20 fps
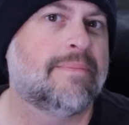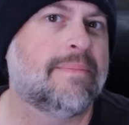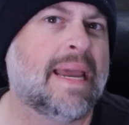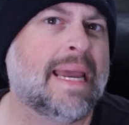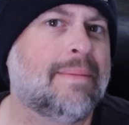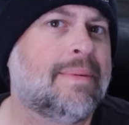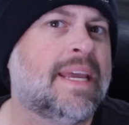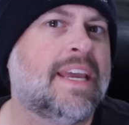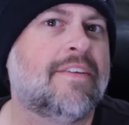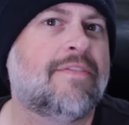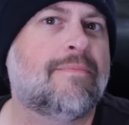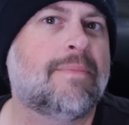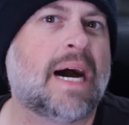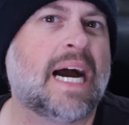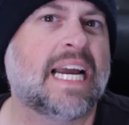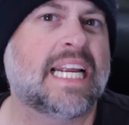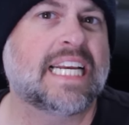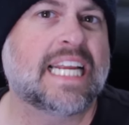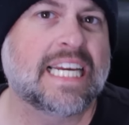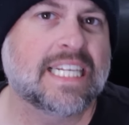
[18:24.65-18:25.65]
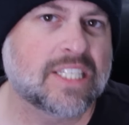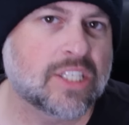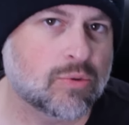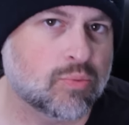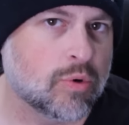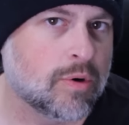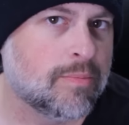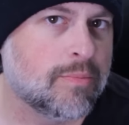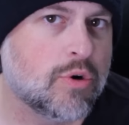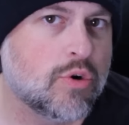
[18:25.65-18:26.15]
Maybe if mine
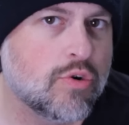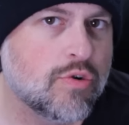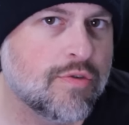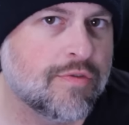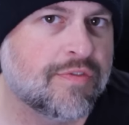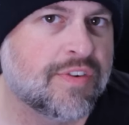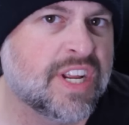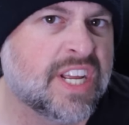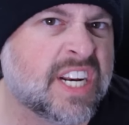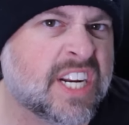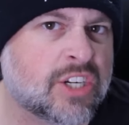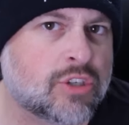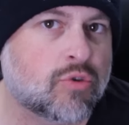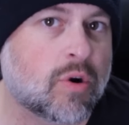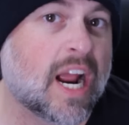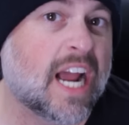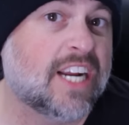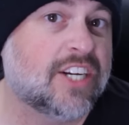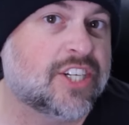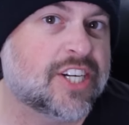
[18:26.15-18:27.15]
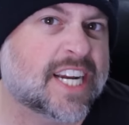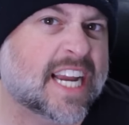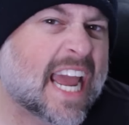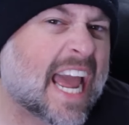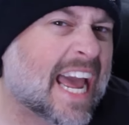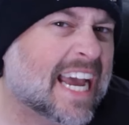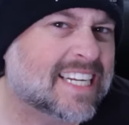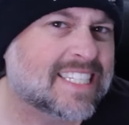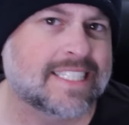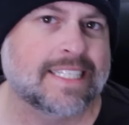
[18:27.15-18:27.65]
gets removed in a tragic
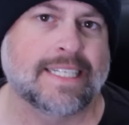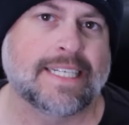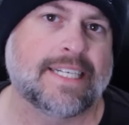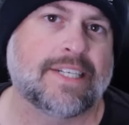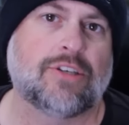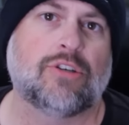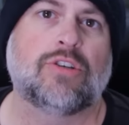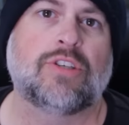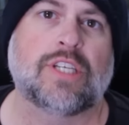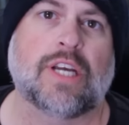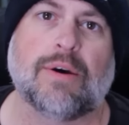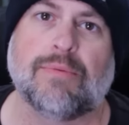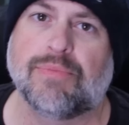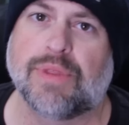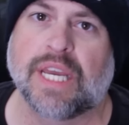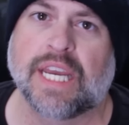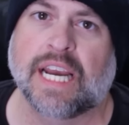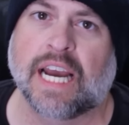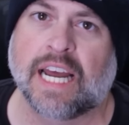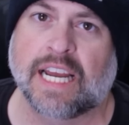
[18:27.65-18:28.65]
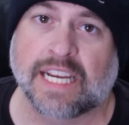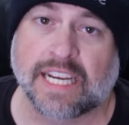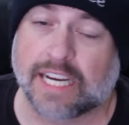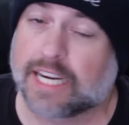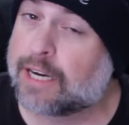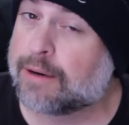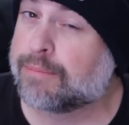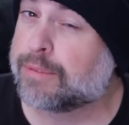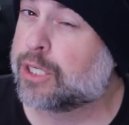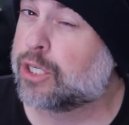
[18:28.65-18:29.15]
accident or something, I can
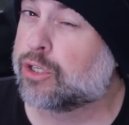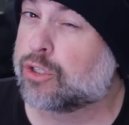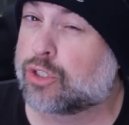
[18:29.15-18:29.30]
come to your